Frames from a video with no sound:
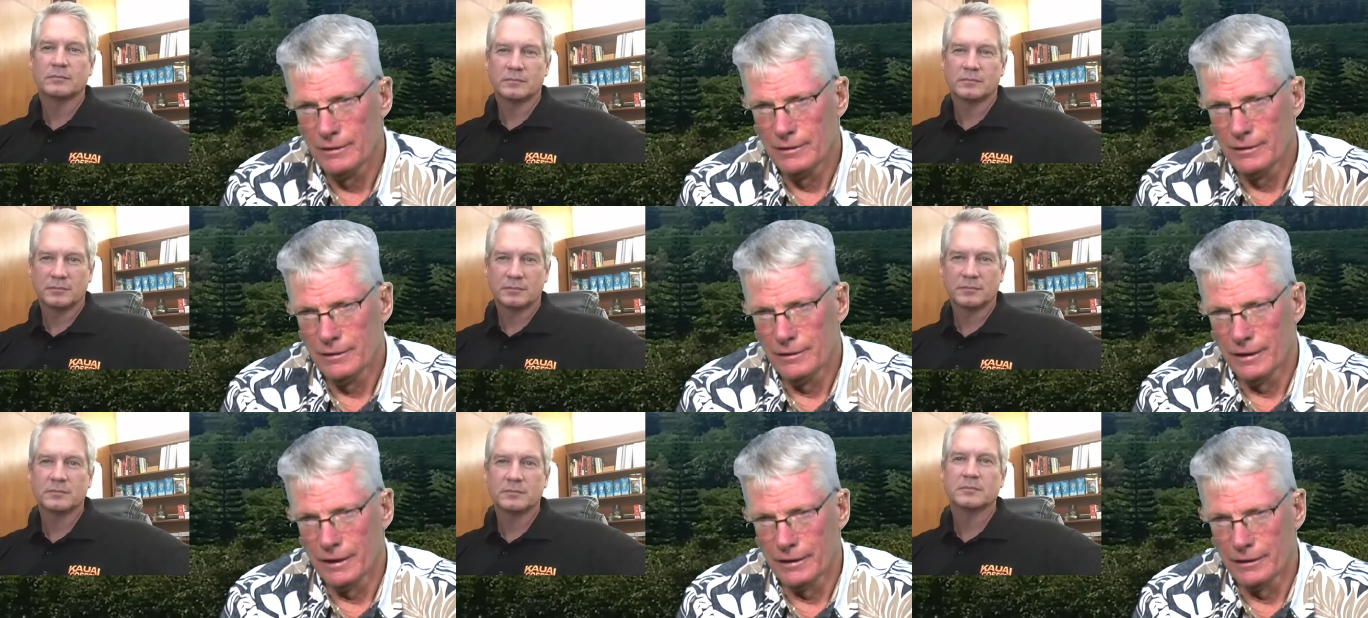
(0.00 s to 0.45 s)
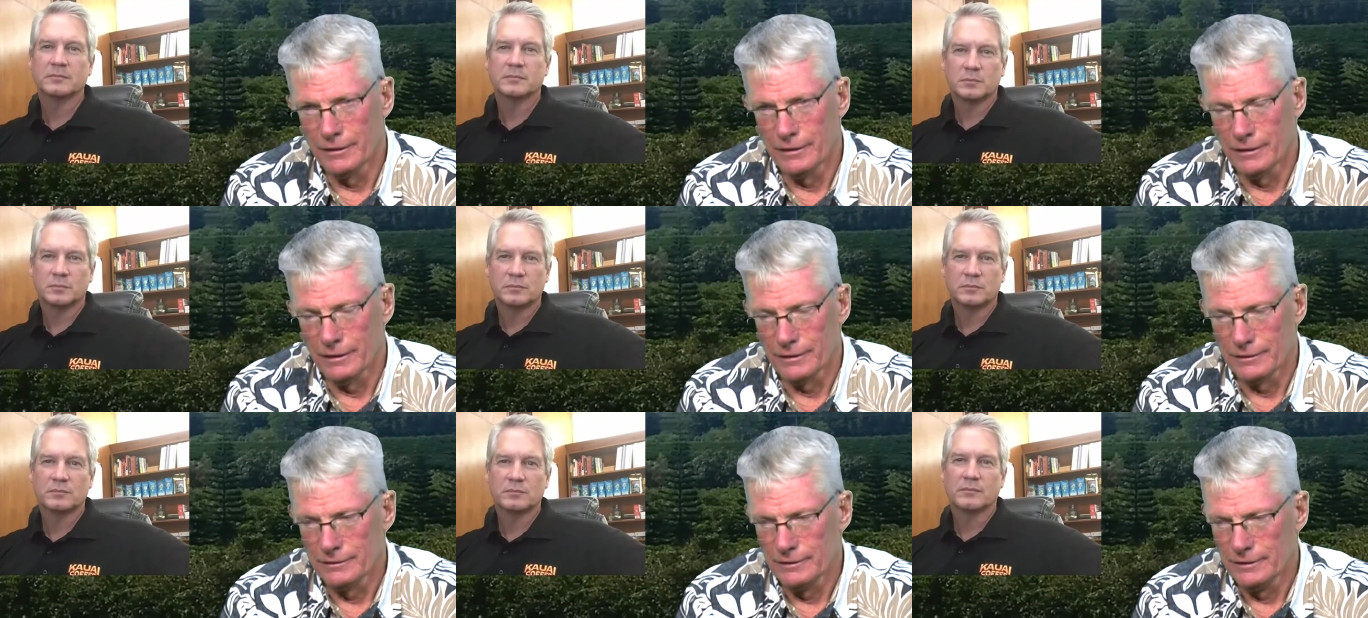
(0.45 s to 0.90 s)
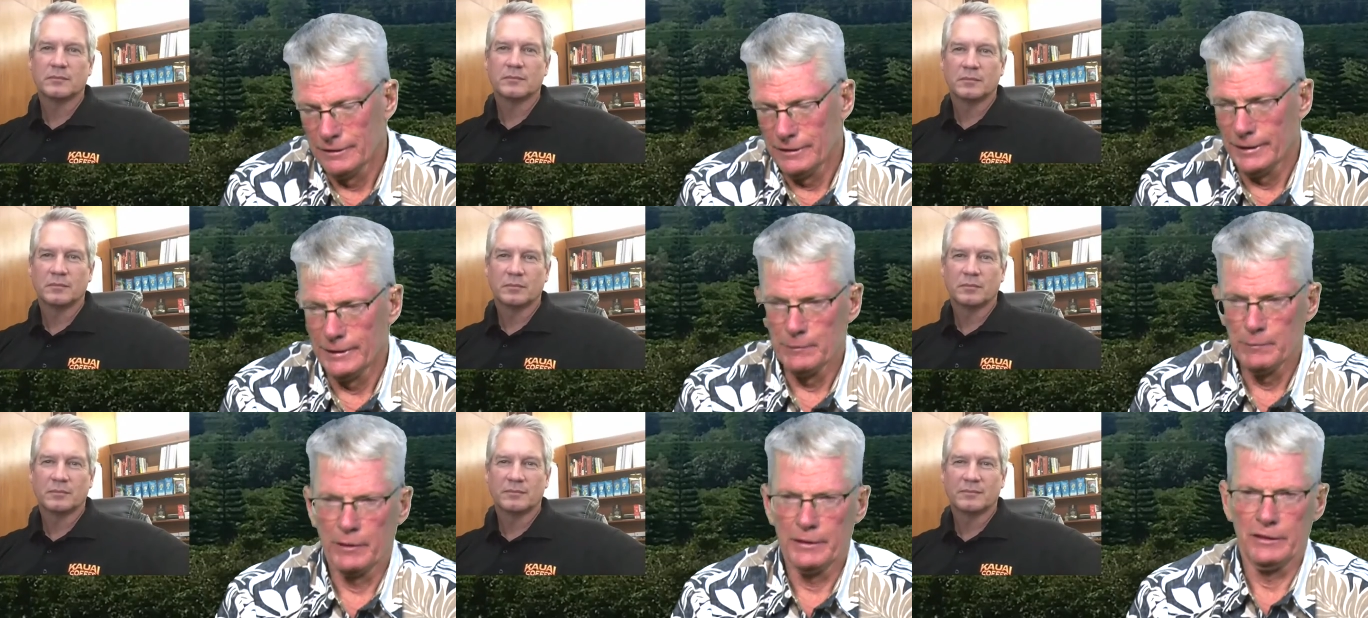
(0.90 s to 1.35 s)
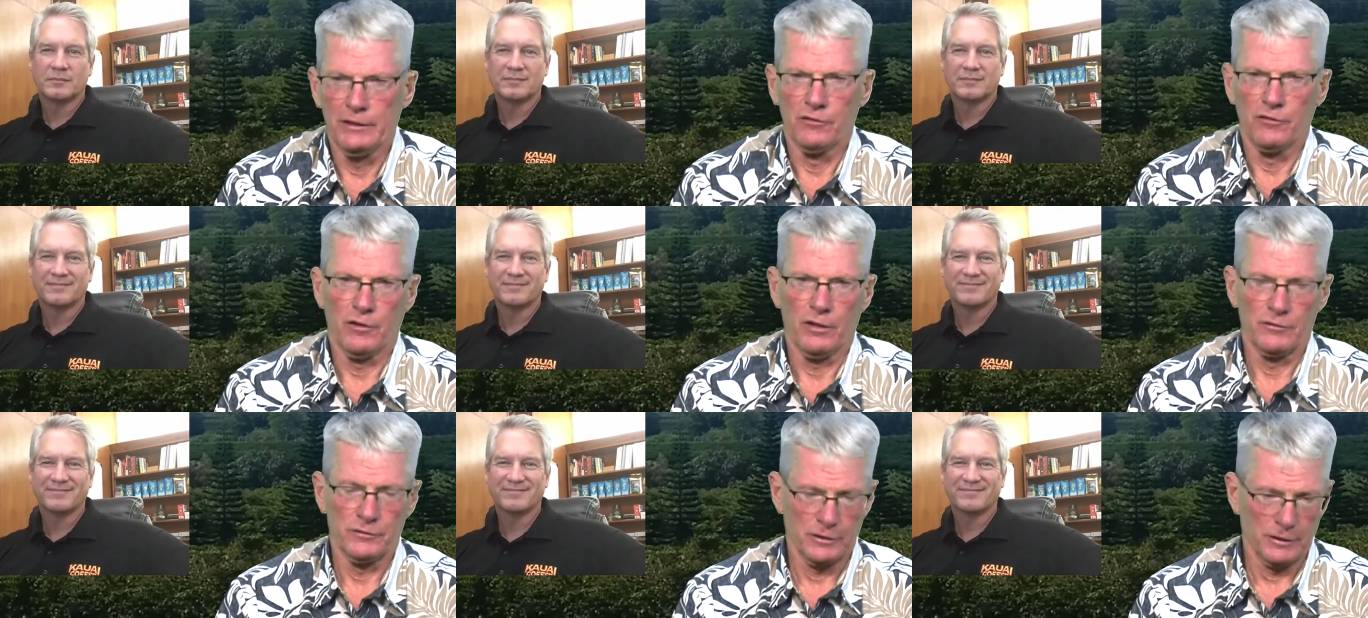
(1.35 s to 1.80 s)
Speaker 1: And uh, Anybody
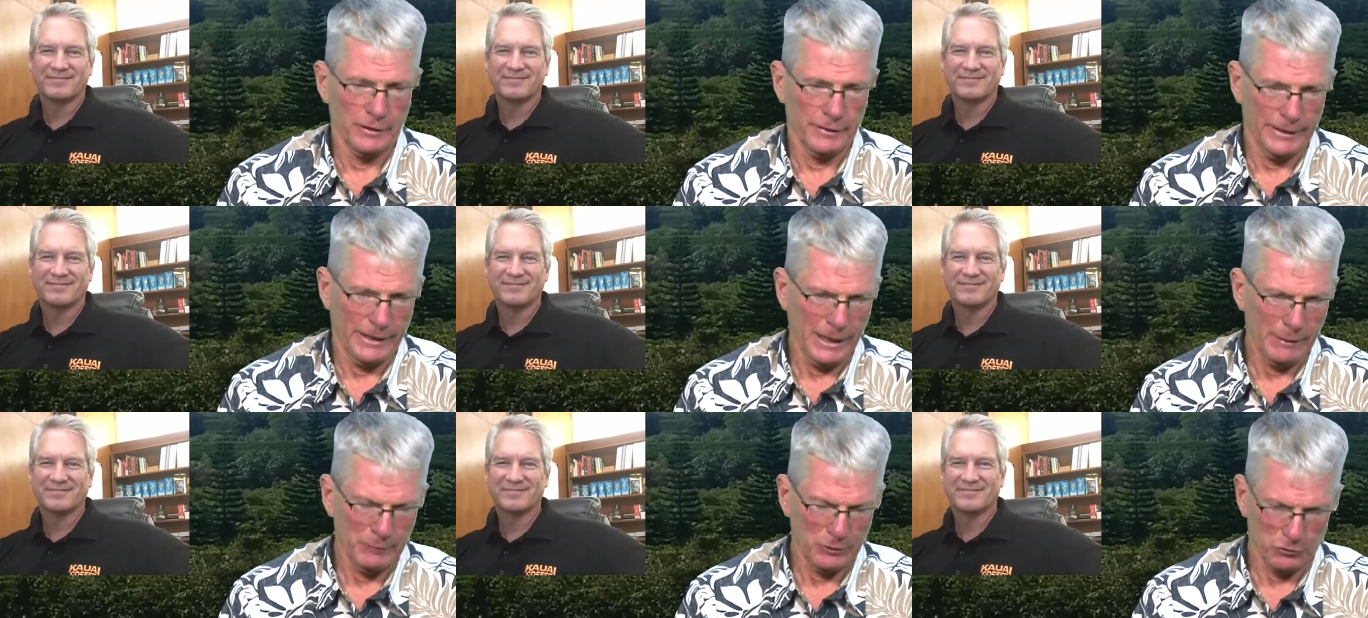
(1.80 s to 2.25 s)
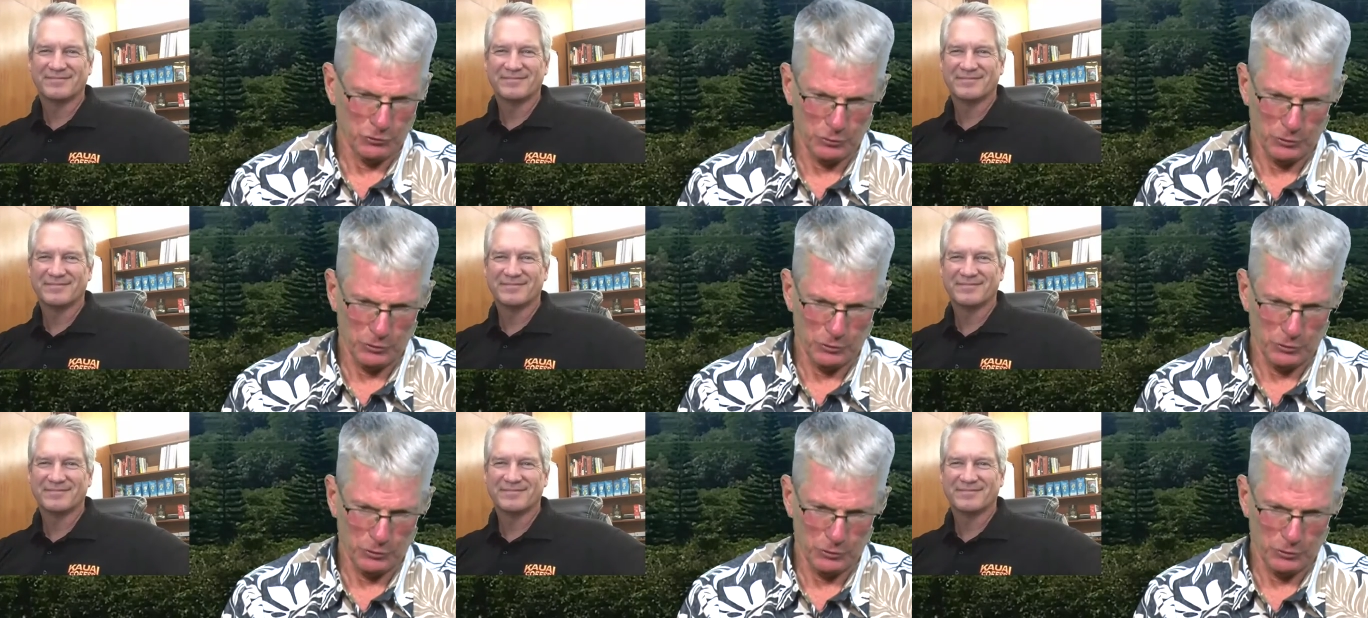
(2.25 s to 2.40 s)
involved in dynamics